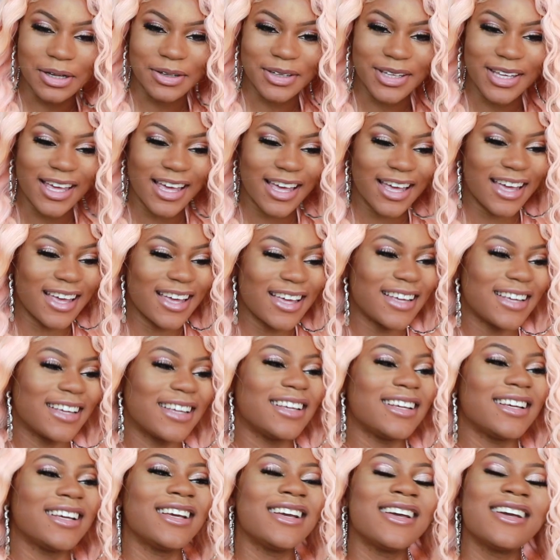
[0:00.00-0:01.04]

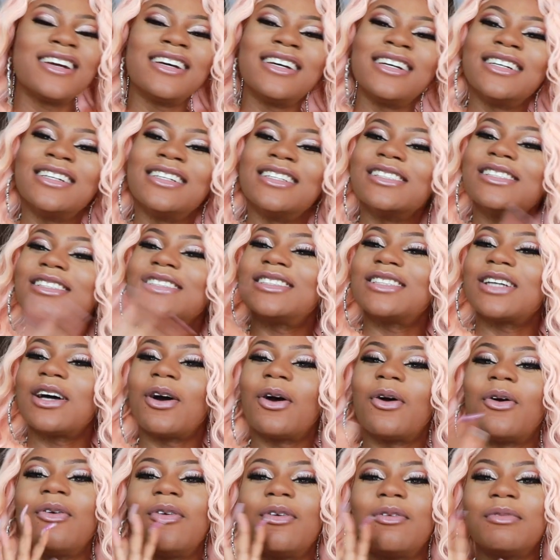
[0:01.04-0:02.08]
Okay.
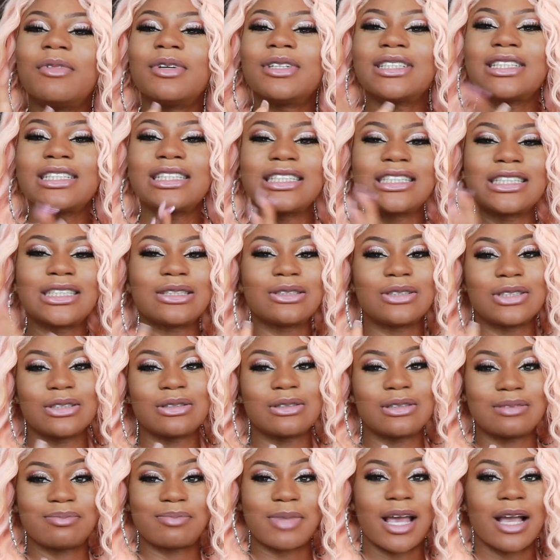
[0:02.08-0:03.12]
So most of these
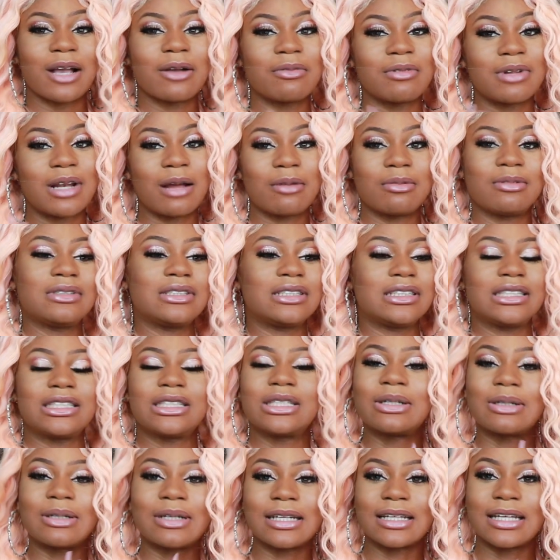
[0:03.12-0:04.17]
stories was back when I was
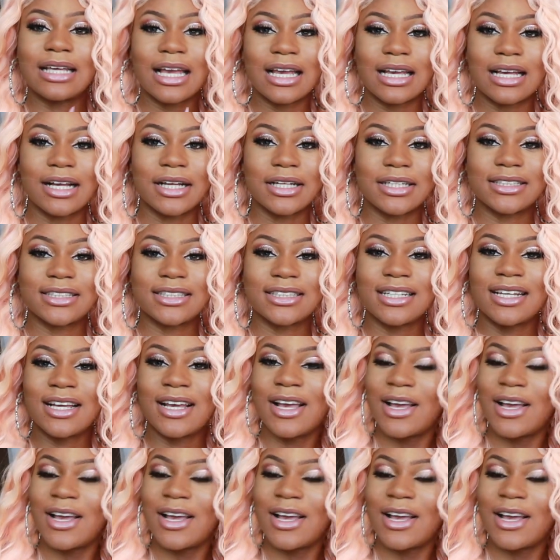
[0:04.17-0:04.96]
into all the chaos.